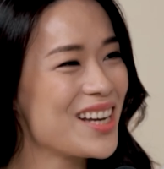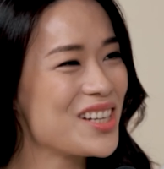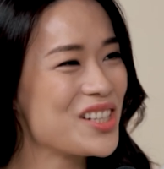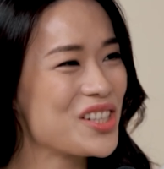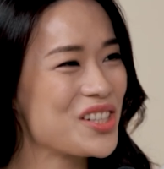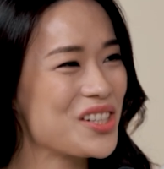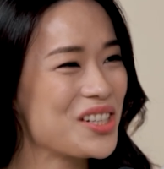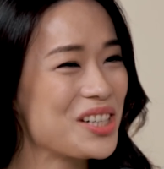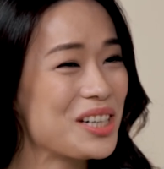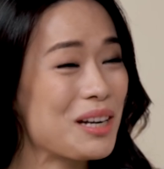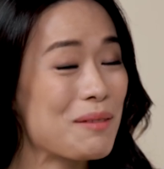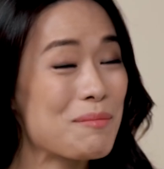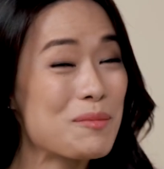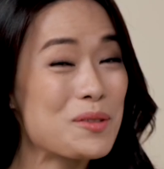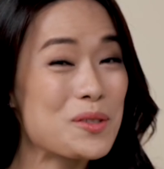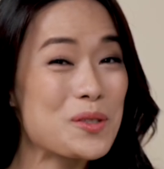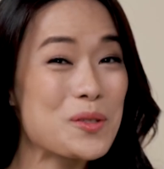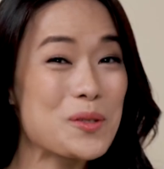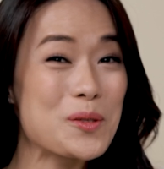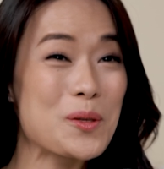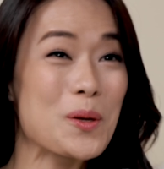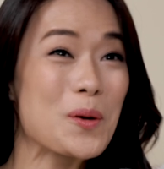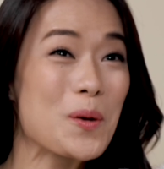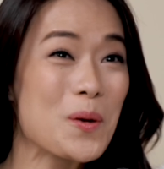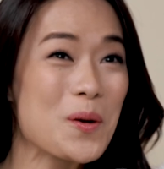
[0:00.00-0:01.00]
Jean. I'm
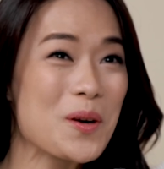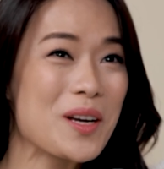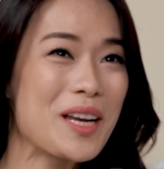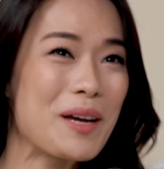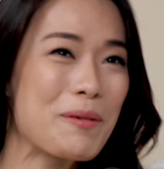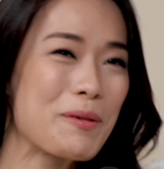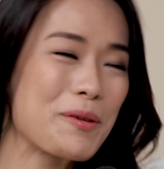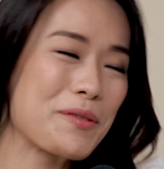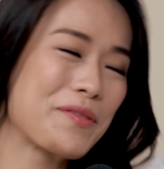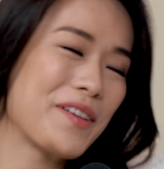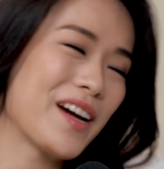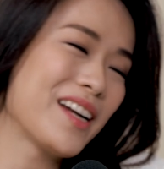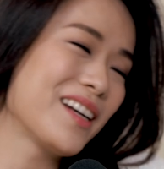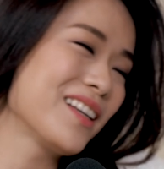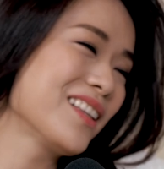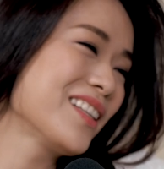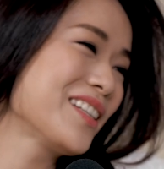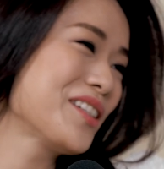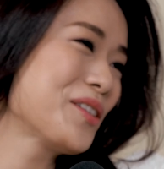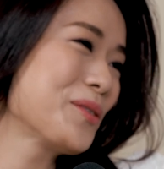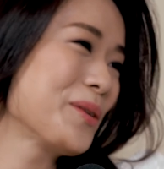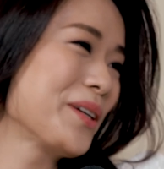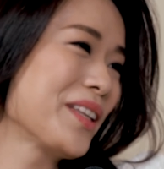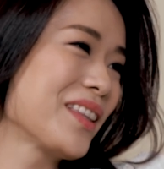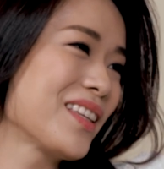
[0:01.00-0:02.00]
so glad we're finally
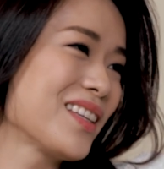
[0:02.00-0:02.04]
doing